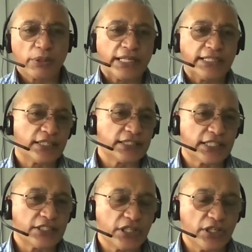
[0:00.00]
when they
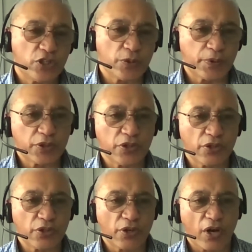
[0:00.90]
didn't continue to
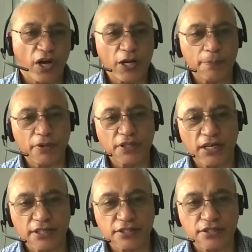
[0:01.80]
put her high up
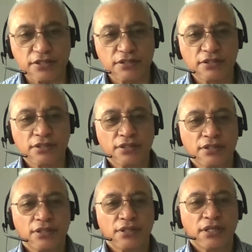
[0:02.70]
on the list.
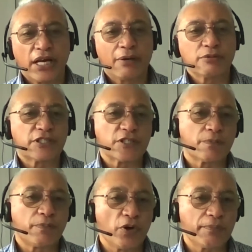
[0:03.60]
And it was a
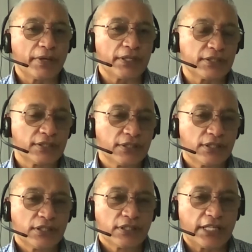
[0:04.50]
disappointment
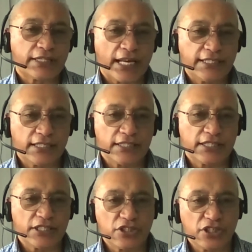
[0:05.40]
that they
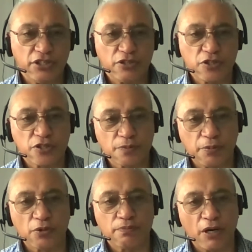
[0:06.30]
didn't continue to
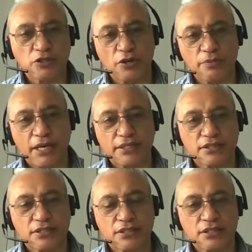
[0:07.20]
support Mojo
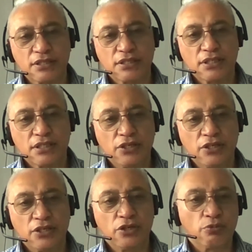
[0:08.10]
Mathers
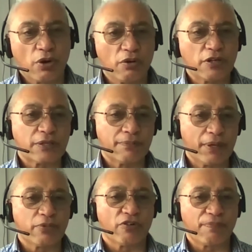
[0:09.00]
in her role as a
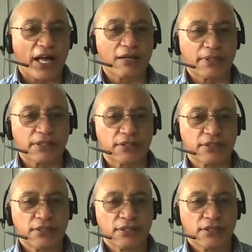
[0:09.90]
member of
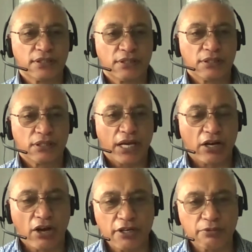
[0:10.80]
parliament.
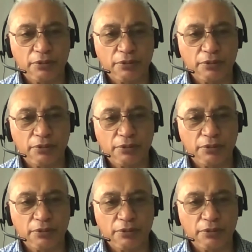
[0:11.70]
And I